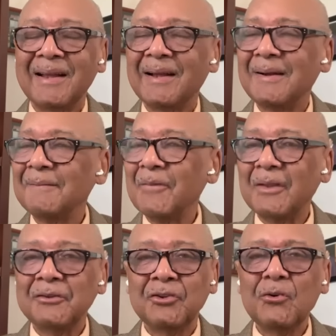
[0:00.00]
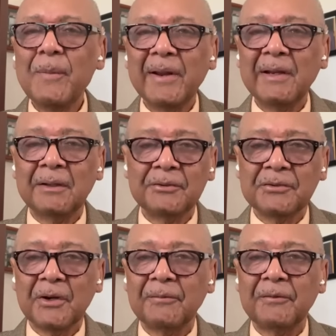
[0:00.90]
Too many
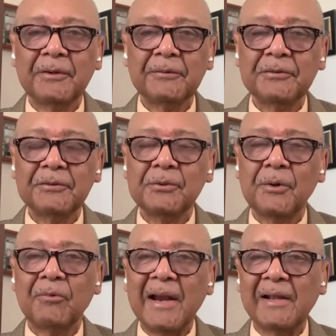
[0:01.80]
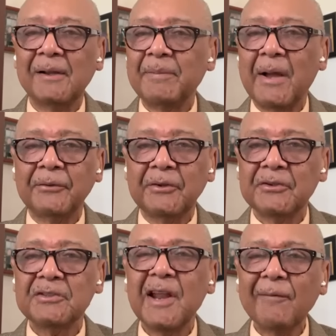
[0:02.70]
conservatives who are writing about
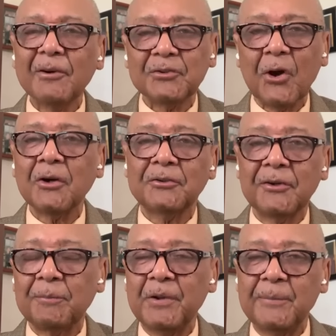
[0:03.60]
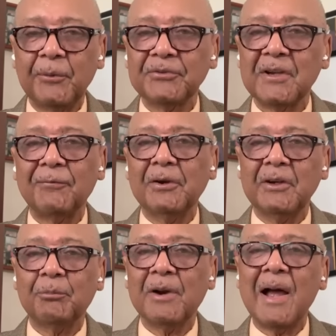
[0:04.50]
this never talk to the people
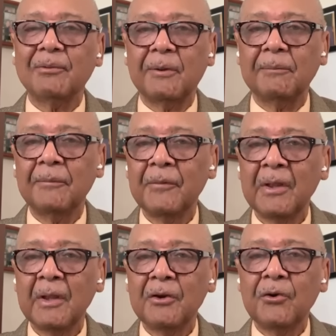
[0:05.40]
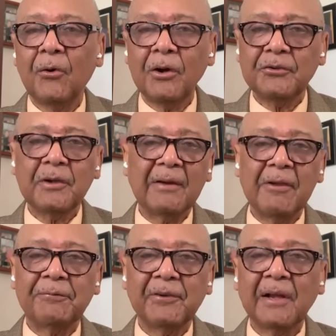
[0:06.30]
suffering the problem, nor do they
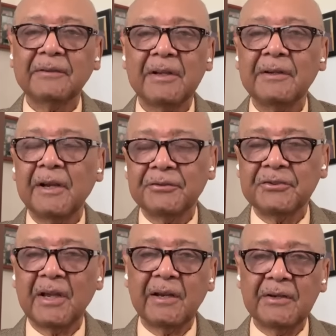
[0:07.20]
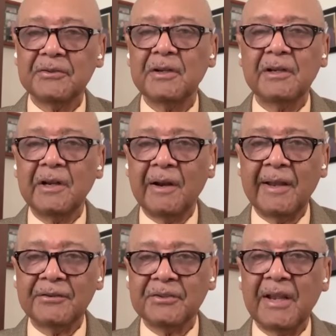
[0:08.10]
reflect in their studies and in
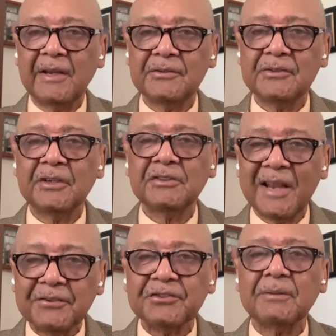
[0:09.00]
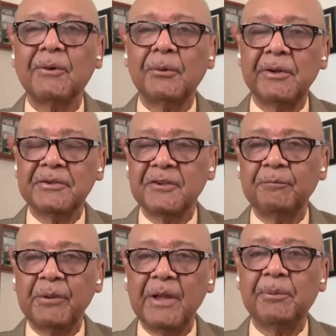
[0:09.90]
their essays the testimonies
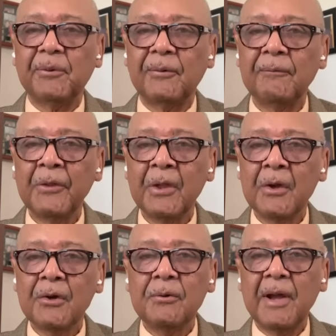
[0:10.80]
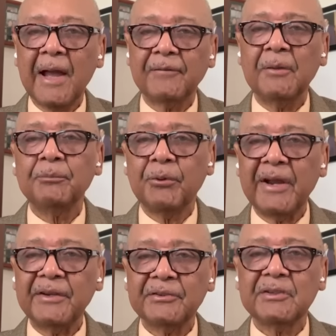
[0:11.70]
of people who have
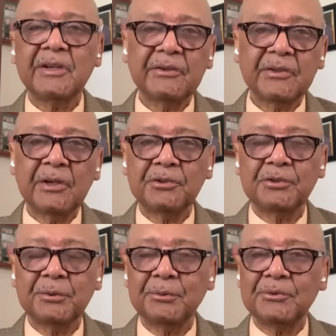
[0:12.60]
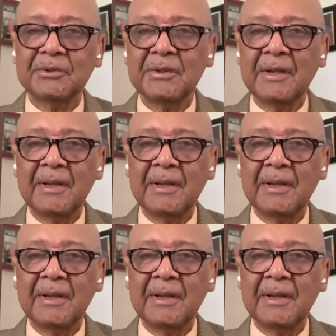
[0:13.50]
embraced these issues,